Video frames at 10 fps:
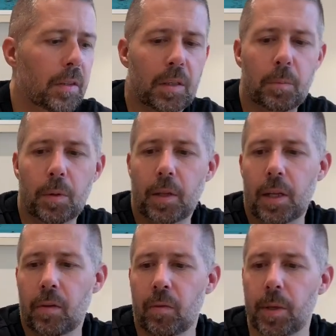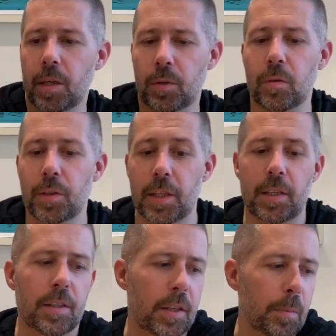Put that there for a minute. So obviously
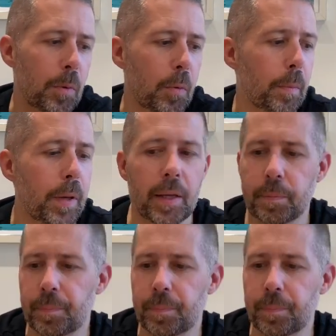this is the important bit.